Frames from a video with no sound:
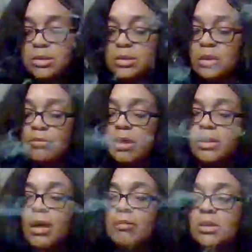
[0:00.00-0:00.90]
and stuff like
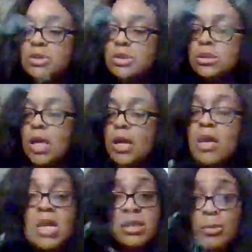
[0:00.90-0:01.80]
that, but it's just like
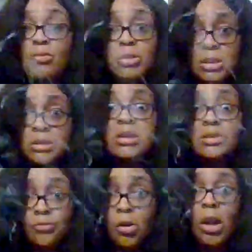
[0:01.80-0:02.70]
it's been really
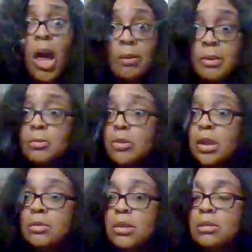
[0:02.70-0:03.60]
intense for a lot of people
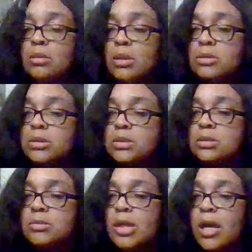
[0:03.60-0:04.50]
lately. It just
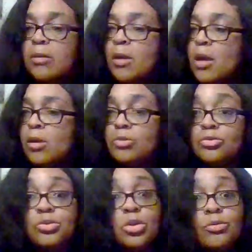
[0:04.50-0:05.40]
seems like
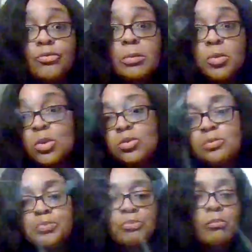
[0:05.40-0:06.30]
you're doomed from the
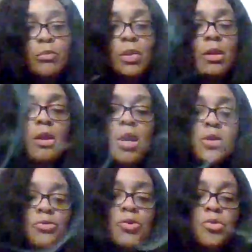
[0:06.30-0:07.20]
womb
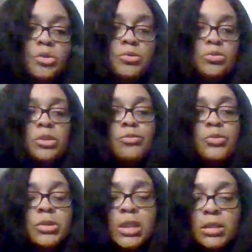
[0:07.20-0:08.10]
and you're going through
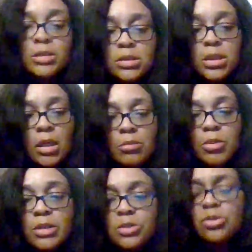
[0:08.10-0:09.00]
different things that's taking
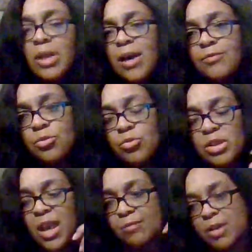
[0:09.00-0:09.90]
place in your life and you
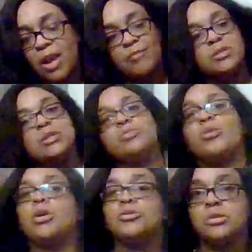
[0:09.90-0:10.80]
really have to have a
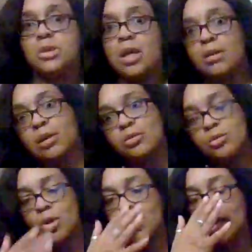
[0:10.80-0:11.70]
deeper understanding.
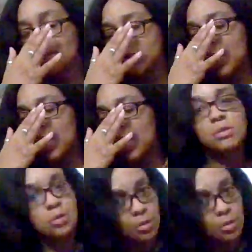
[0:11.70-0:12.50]
You know, a lot of times